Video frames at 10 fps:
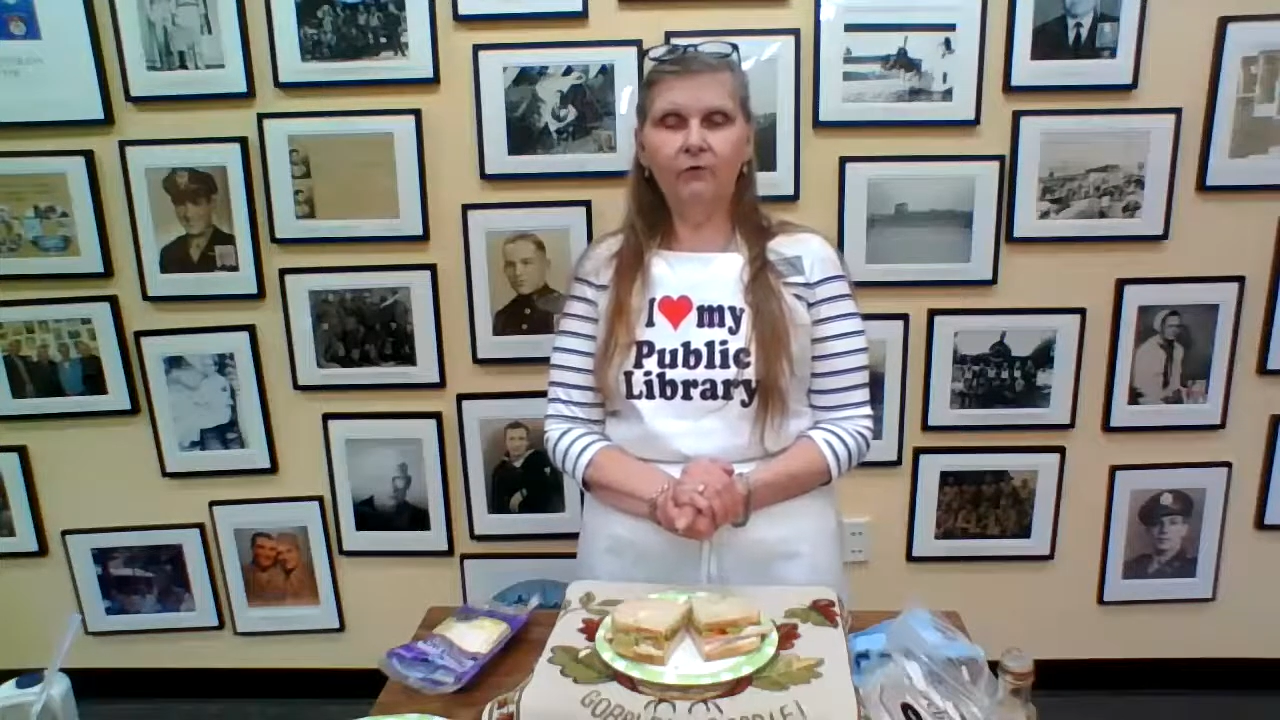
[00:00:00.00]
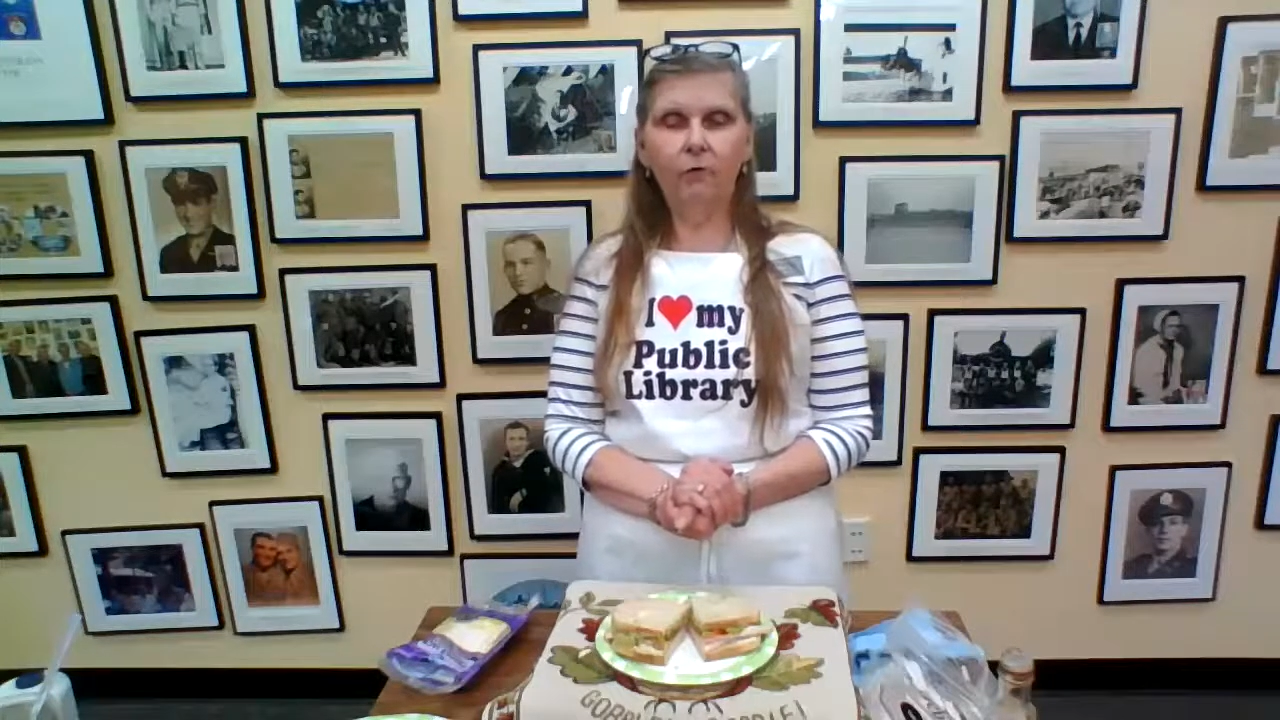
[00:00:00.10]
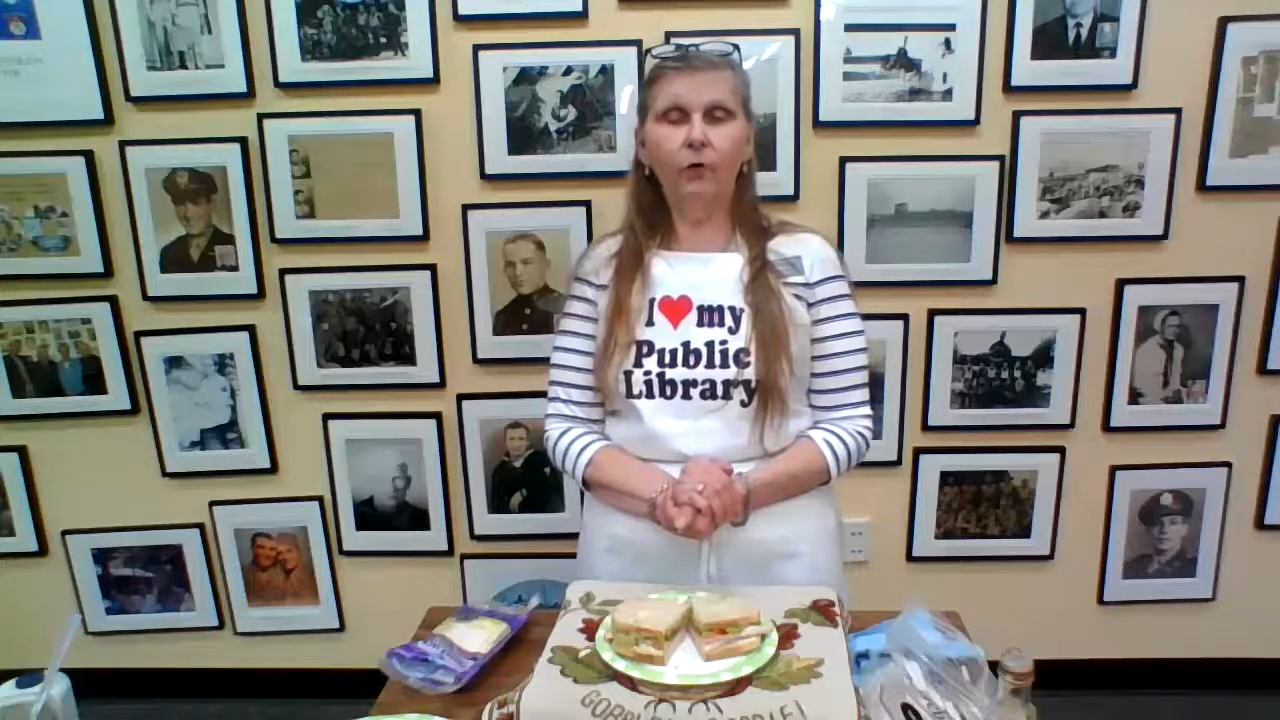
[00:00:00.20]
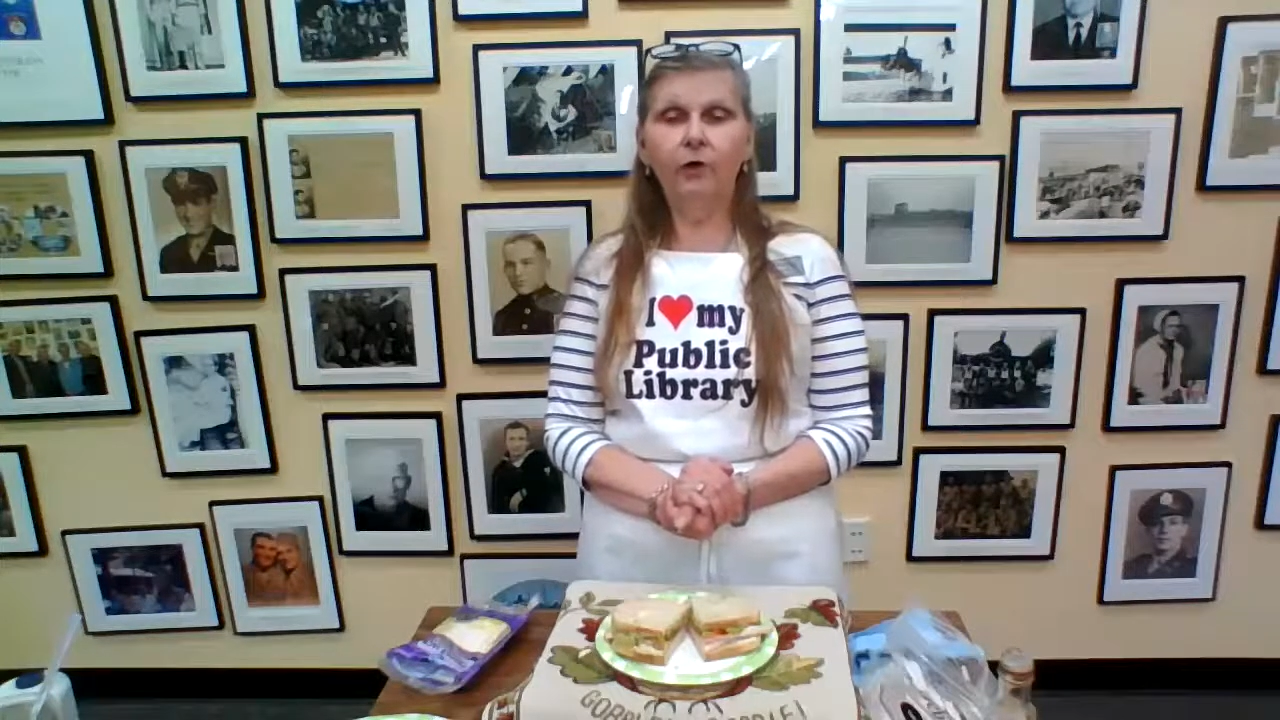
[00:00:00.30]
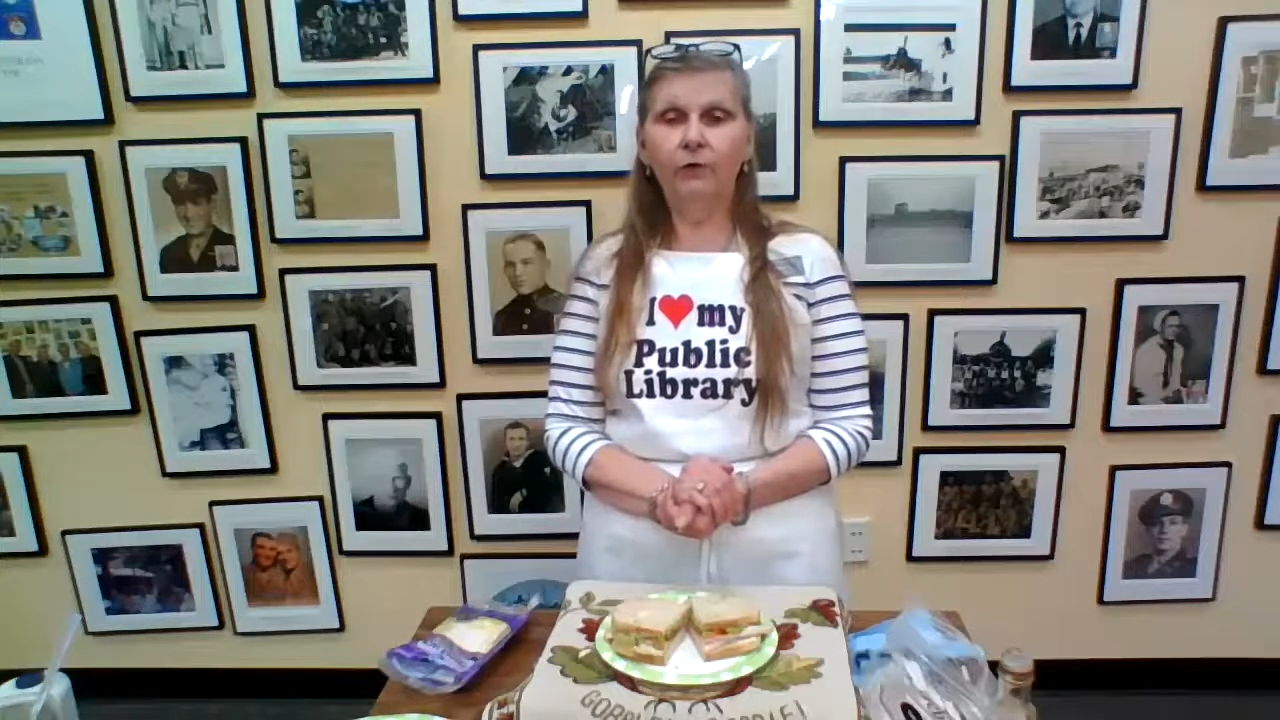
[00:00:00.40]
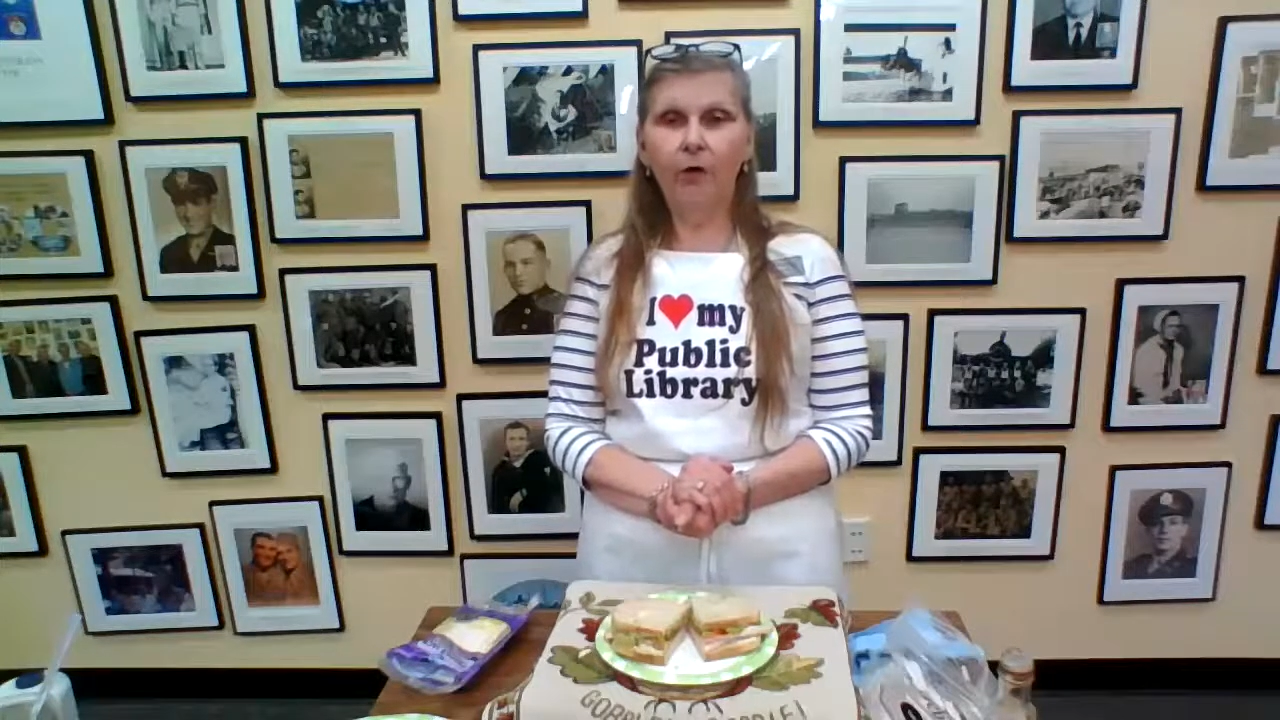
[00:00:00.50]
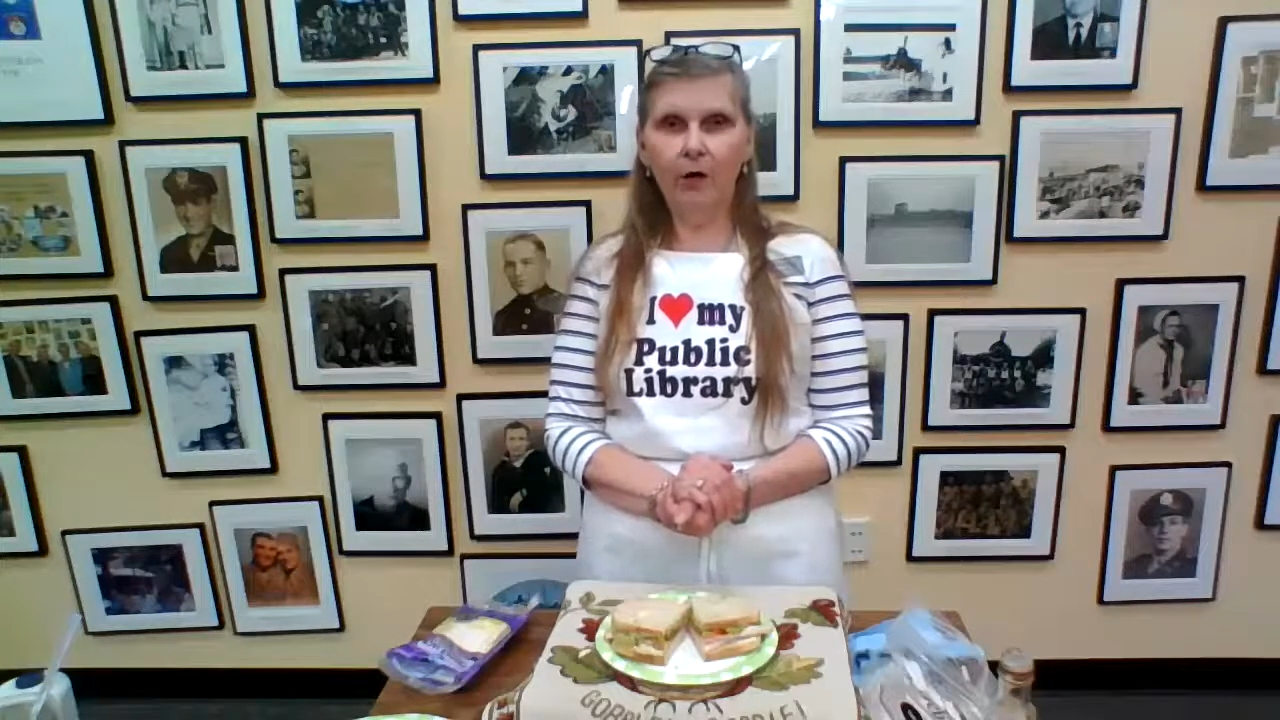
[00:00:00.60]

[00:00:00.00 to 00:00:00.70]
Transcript: have a wonderful